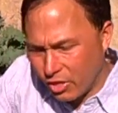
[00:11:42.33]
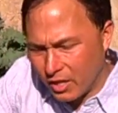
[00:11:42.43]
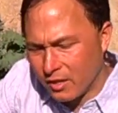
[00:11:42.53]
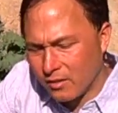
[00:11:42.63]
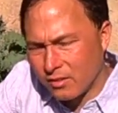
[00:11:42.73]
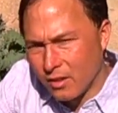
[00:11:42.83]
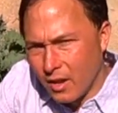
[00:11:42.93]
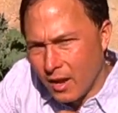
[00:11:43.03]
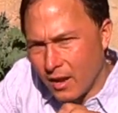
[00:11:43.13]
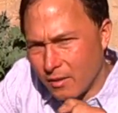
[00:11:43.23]
things
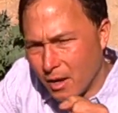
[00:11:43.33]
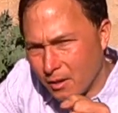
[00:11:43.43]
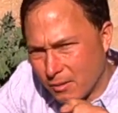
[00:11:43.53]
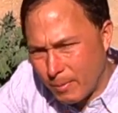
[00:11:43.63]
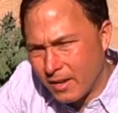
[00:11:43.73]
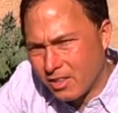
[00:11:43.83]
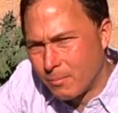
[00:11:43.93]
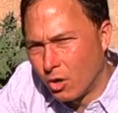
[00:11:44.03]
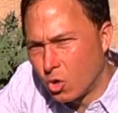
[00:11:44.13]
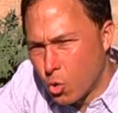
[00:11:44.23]
and space
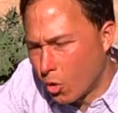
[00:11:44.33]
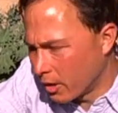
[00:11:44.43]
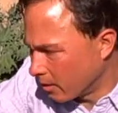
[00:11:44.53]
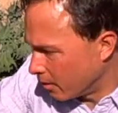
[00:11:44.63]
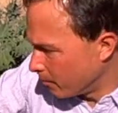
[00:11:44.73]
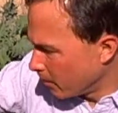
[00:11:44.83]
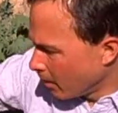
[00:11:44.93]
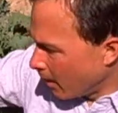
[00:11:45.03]
them accordingly.